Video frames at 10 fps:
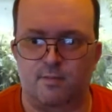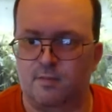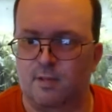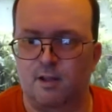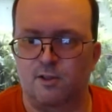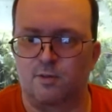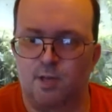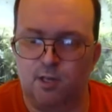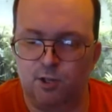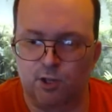that to
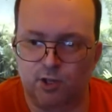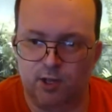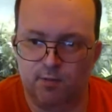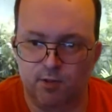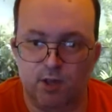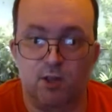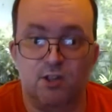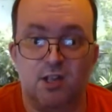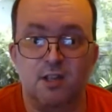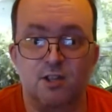me just seems a
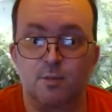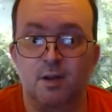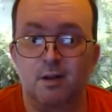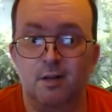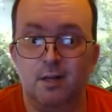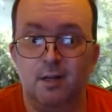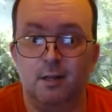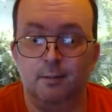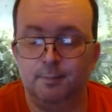sensible idea.